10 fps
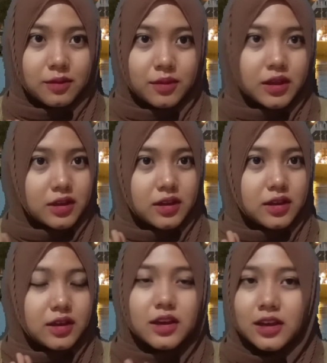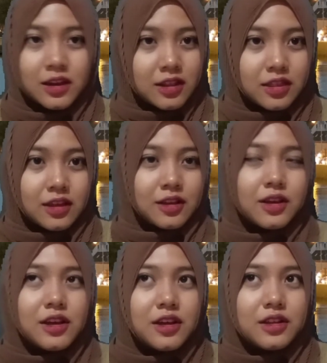anything they
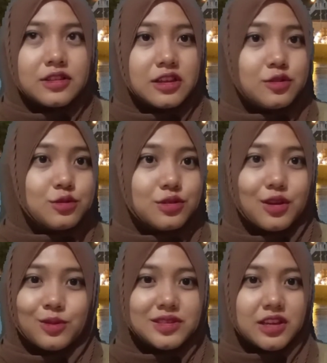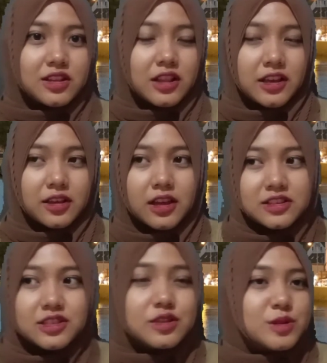do, they always say it, like, excuse me, sorry,